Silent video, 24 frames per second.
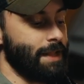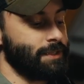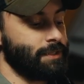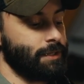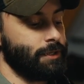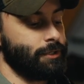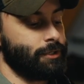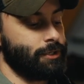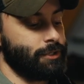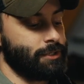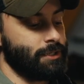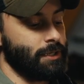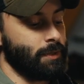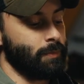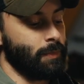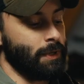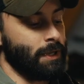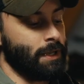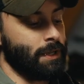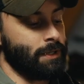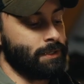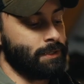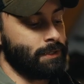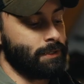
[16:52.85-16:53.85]
interesting
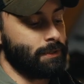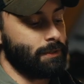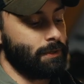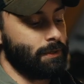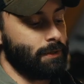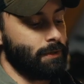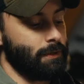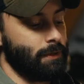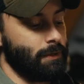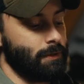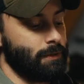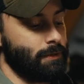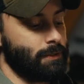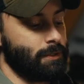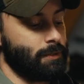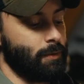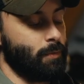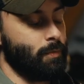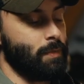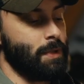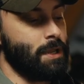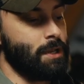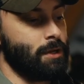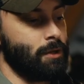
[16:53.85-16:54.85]
because to
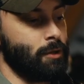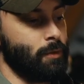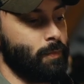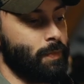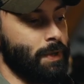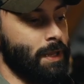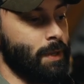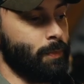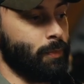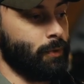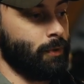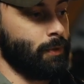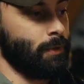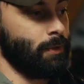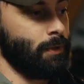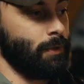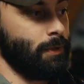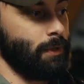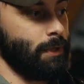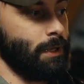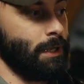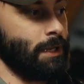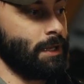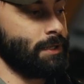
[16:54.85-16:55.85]
meet new people,
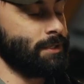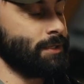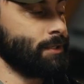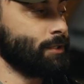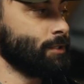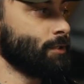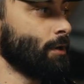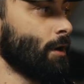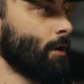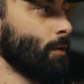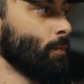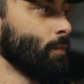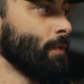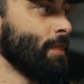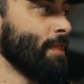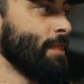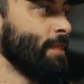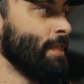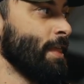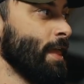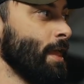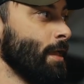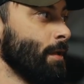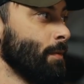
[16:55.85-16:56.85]
it doesn't start with
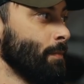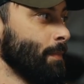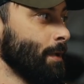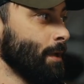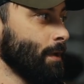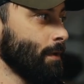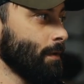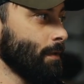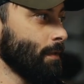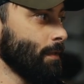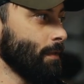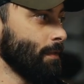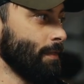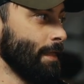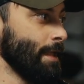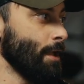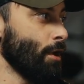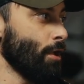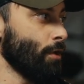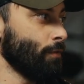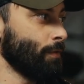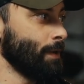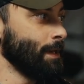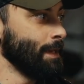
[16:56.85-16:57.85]
them. They
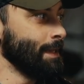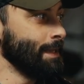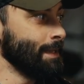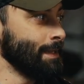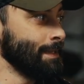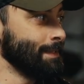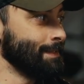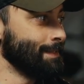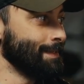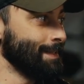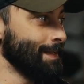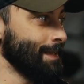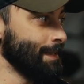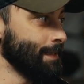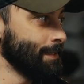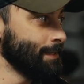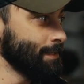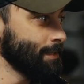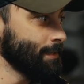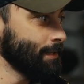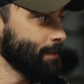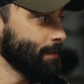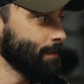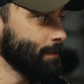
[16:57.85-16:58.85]
already
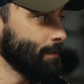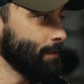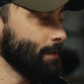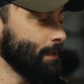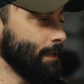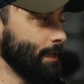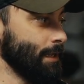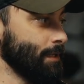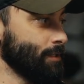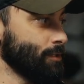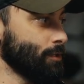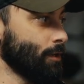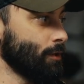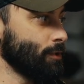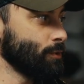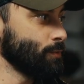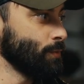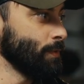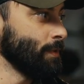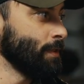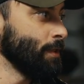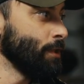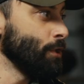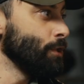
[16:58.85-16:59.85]
exist. It starts
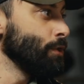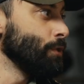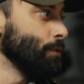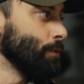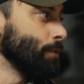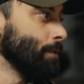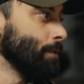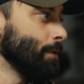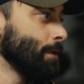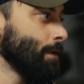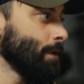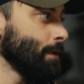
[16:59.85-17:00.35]
with you.